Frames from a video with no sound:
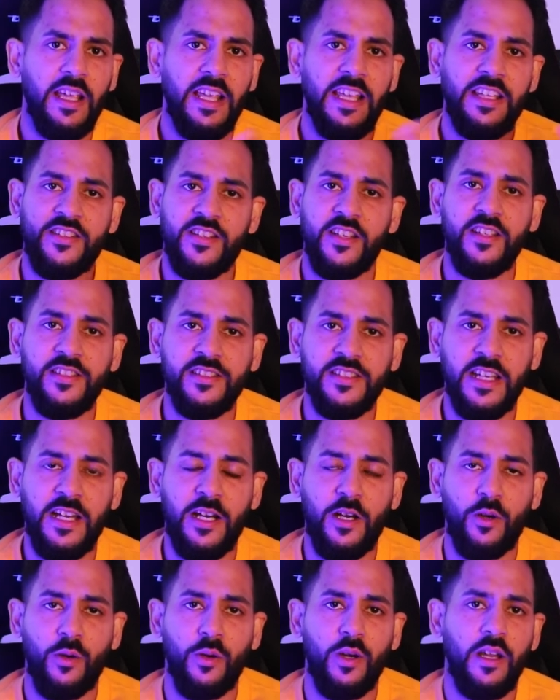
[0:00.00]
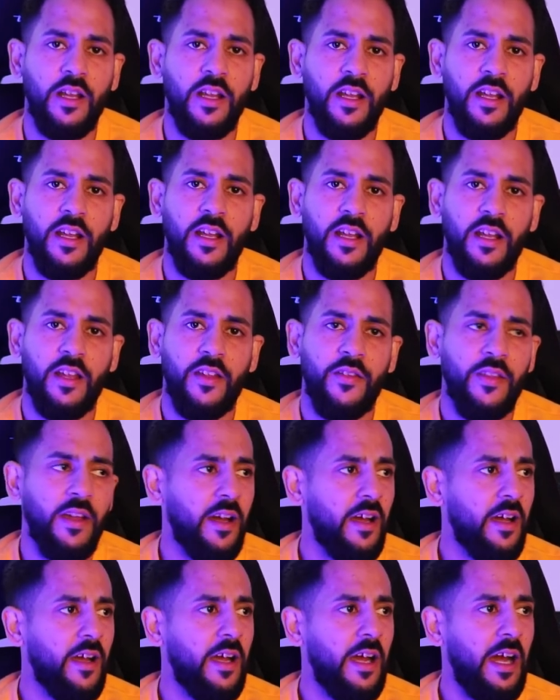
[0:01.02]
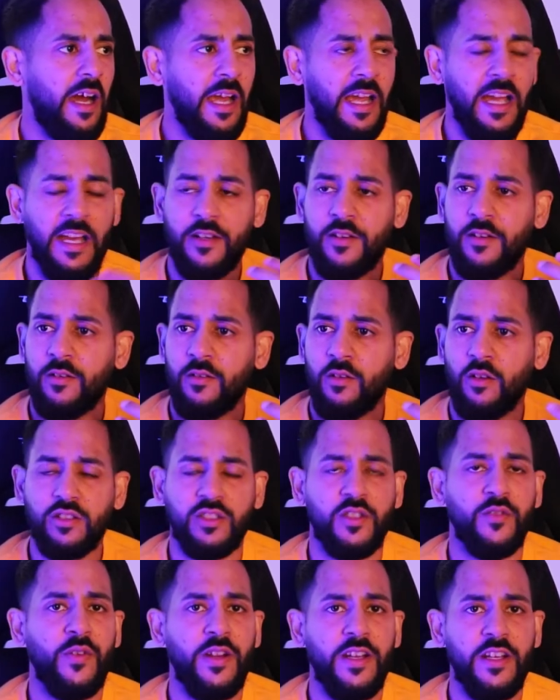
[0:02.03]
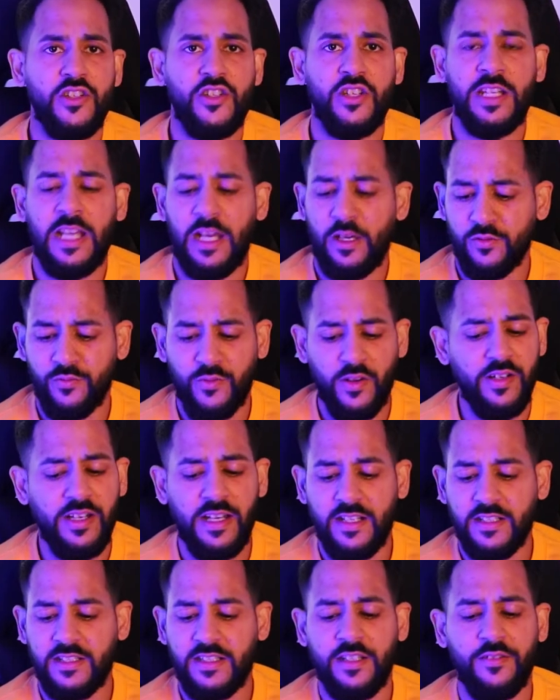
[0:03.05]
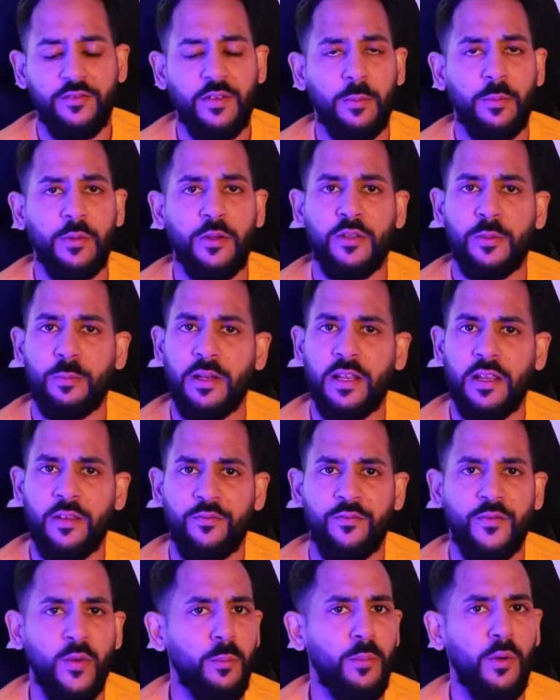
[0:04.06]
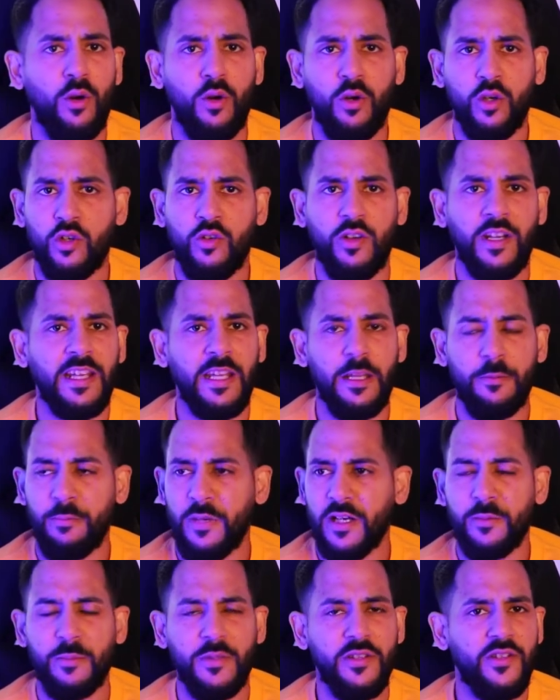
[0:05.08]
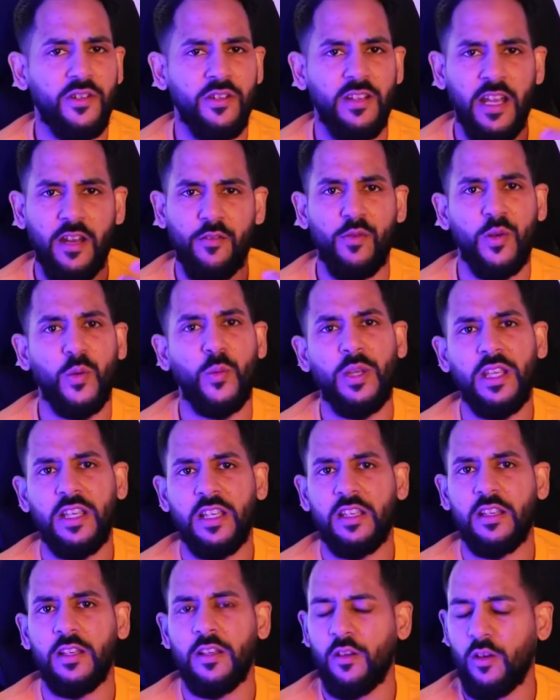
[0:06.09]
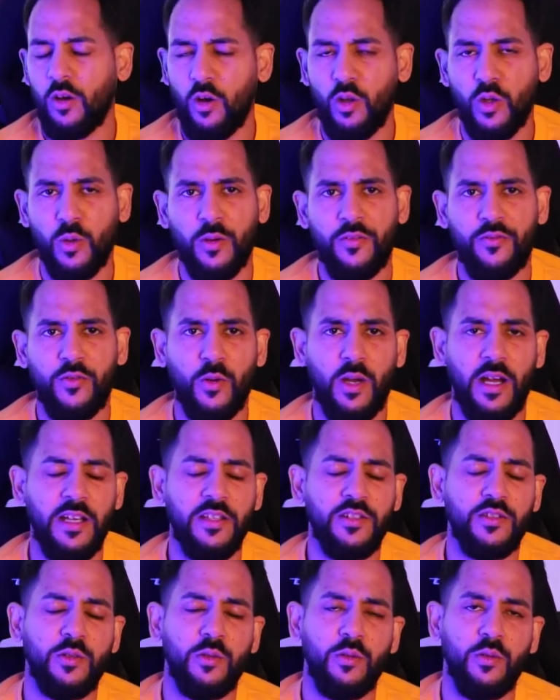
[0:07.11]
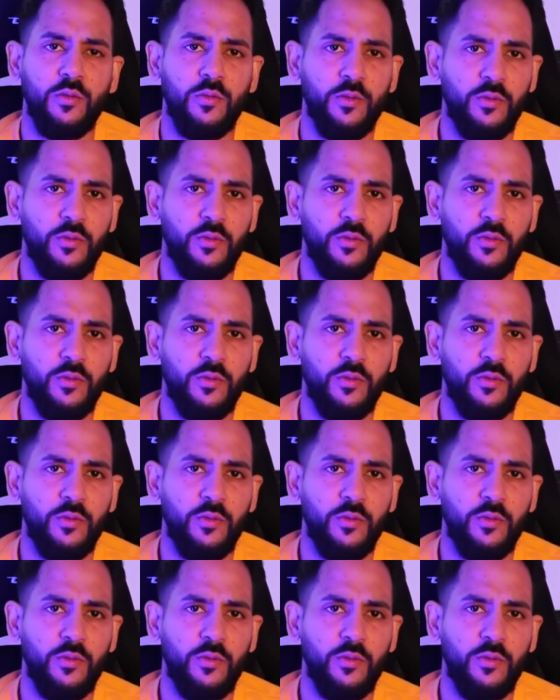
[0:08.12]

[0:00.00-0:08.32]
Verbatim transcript: It turns out that I had lots of energy. I was very active. I used to play football, cricket, badminton every week, all the way through high school,